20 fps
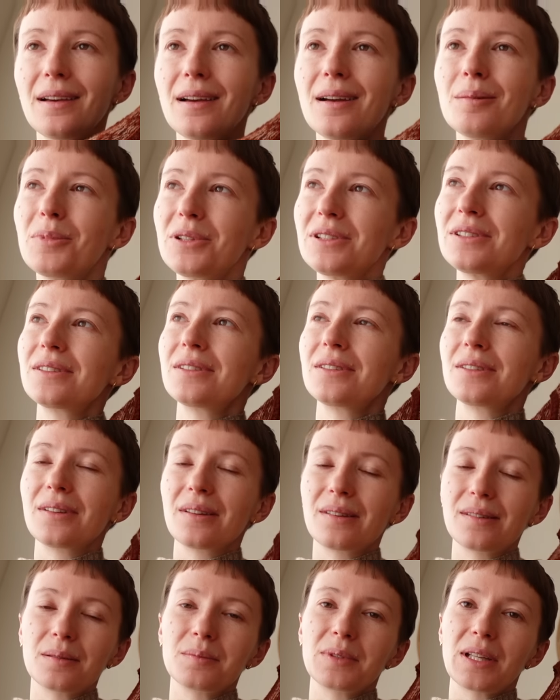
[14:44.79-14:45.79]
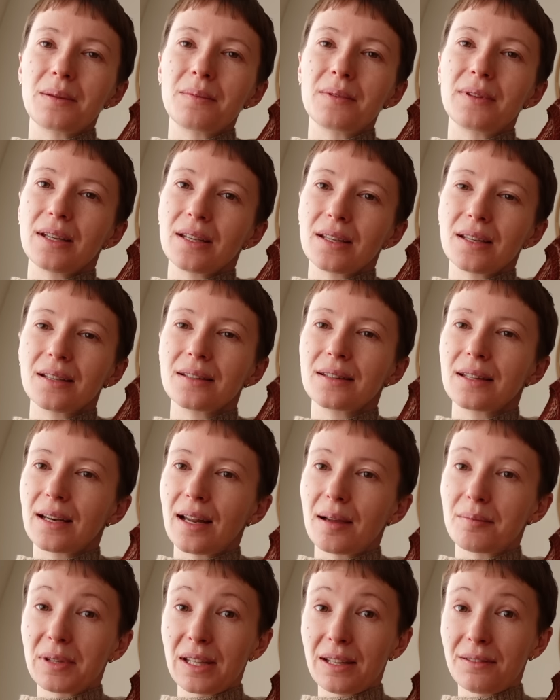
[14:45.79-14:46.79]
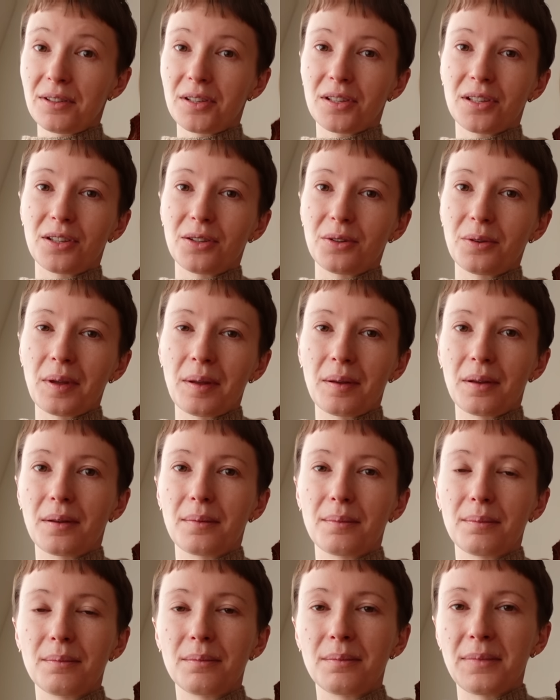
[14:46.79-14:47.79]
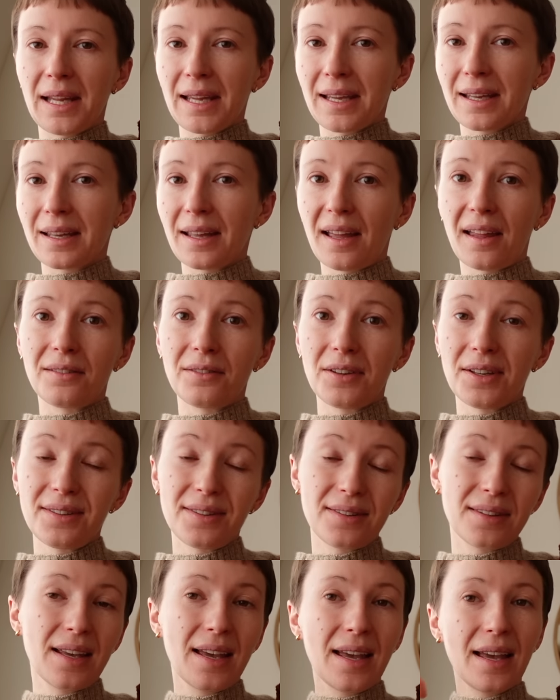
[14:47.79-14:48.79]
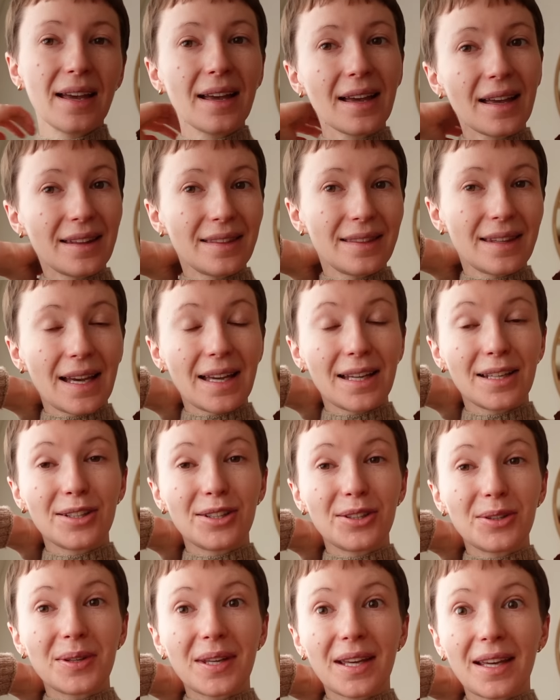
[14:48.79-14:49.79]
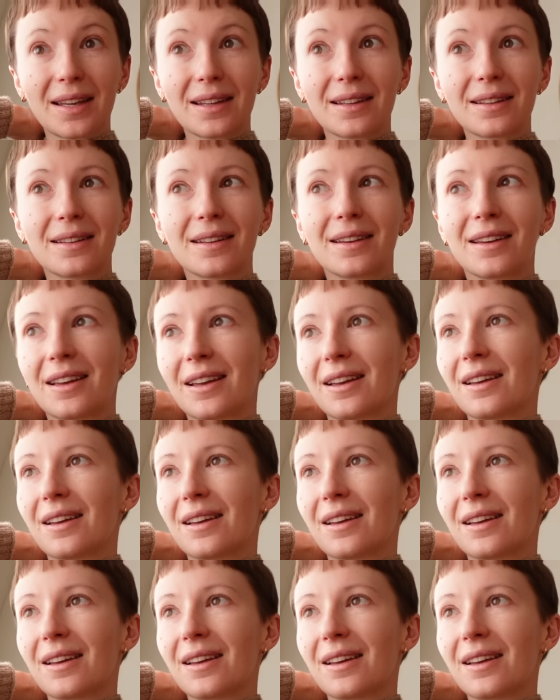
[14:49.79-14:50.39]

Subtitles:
also sometimes thinking that I'm giving you a blank canvas, and then you can